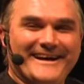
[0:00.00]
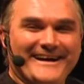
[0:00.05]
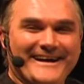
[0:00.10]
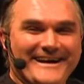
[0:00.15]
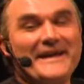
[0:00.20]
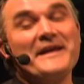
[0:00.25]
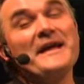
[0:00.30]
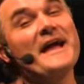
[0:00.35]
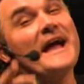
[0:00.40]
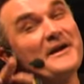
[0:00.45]

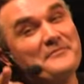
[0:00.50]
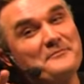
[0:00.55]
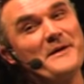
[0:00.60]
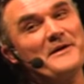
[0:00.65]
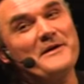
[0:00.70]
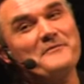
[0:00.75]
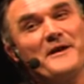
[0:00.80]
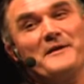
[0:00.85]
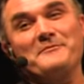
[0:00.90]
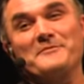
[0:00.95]
half my
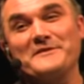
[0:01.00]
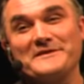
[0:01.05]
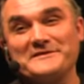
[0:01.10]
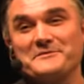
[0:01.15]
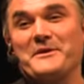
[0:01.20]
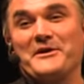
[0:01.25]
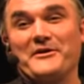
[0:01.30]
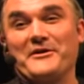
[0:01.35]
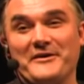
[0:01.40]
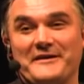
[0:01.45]
family is
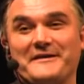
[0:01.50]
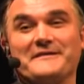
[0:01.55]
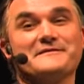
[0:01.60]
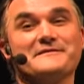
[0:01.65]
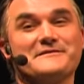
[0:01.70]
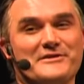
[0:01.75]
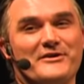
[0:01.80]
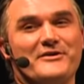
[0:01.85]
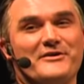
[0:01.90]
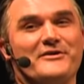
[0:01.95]
American,
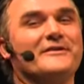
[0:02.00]
so.